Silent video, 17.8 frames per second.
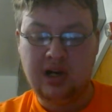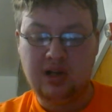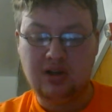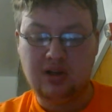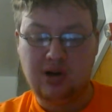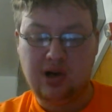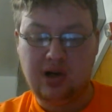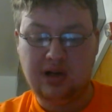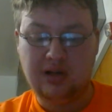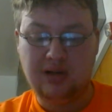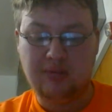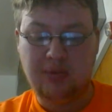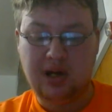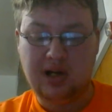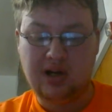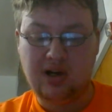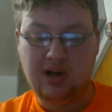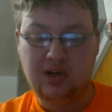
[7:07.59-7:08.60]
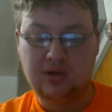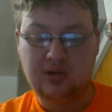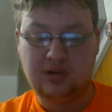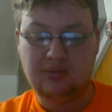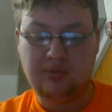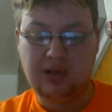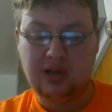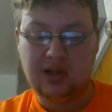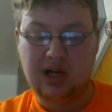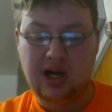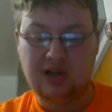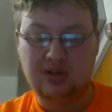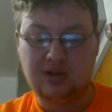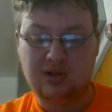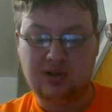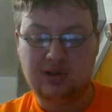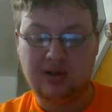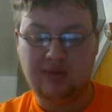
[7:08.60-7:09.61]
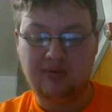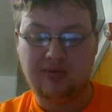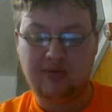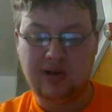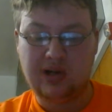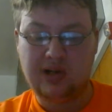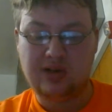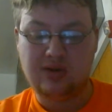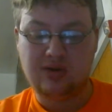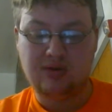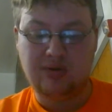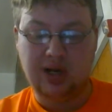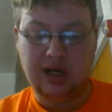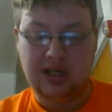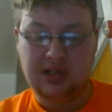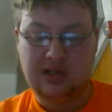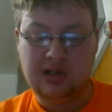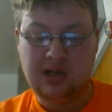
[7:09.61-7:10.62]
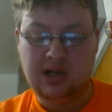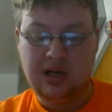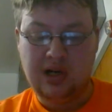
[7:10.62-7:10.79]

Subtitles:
The argument also relies on something very strange,